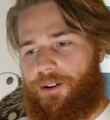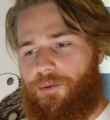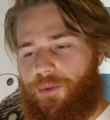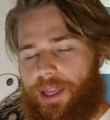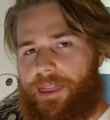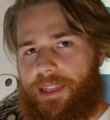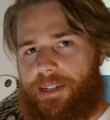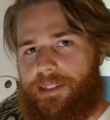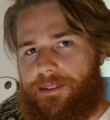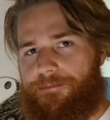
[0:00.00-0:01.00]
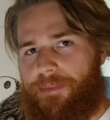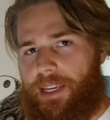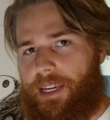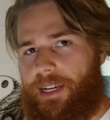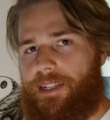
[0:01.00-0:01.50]
with this,
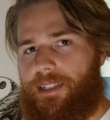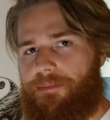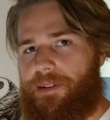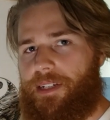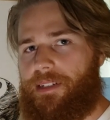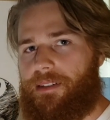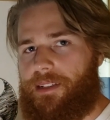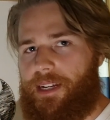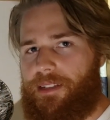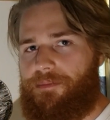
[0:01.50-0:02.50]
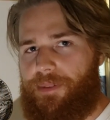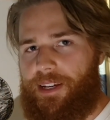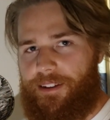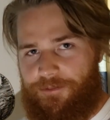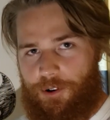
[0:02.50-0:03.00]
ENTPs tend to
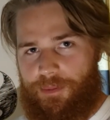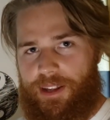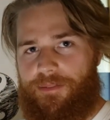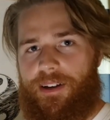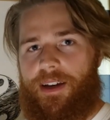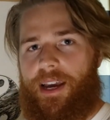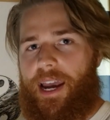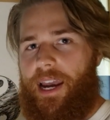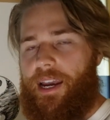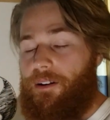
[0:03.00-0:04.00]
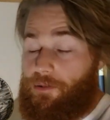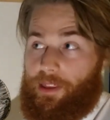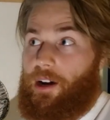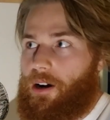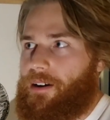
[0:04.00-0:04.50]
be informative, or
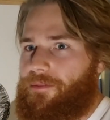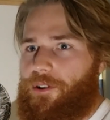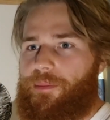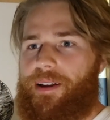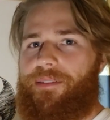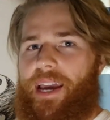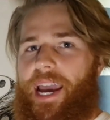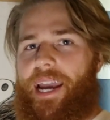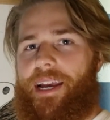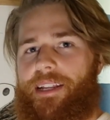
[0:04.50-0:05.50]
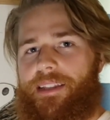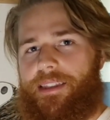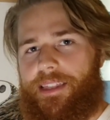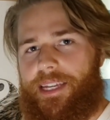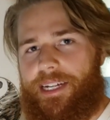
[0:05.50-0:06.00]
they are informative, and
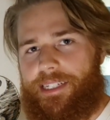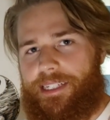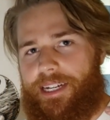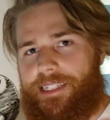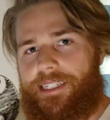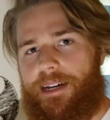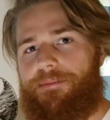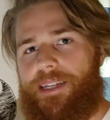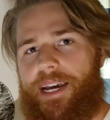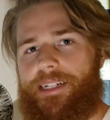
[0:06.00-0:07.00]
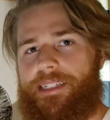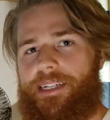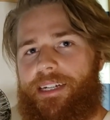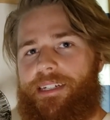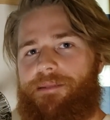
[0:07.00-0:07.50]
the thing is that subtext
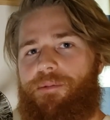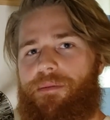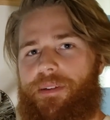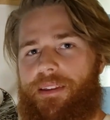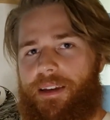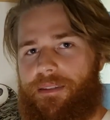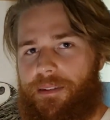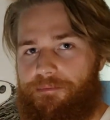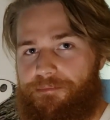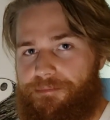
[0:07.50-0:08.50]
is probably the